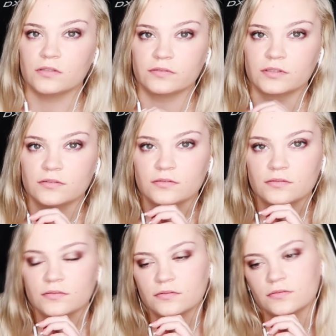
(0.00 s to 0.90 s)
relevant.
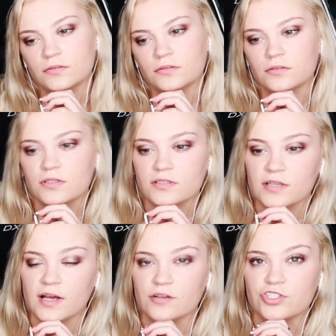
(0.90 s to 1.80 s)
I'll allow it. To
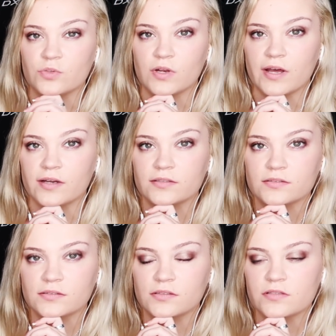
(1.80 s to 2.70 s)
see how she would
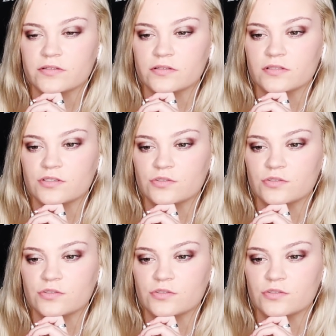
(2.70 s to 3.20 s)
act in a certain